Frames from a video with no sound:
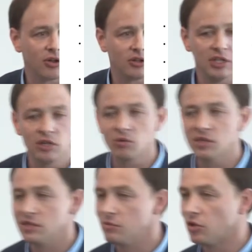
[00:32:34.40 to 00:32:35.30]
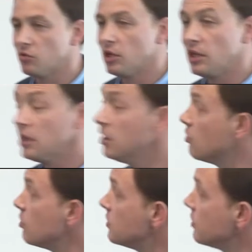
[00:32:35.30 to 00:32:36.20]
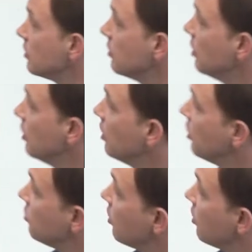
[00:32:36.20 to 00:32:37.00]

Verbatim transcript: not decreasing, but really increasing to